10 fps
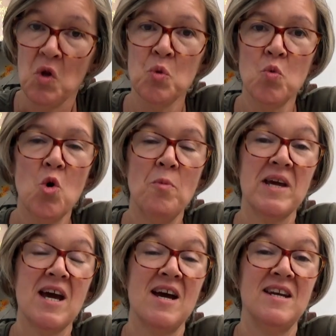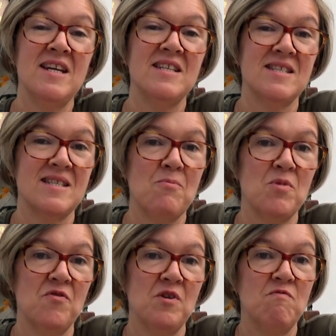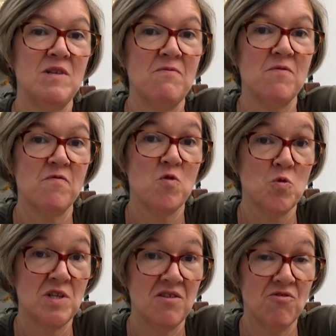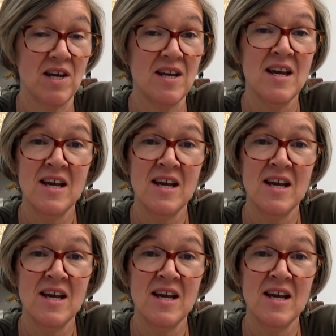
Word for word: The war began in December 1543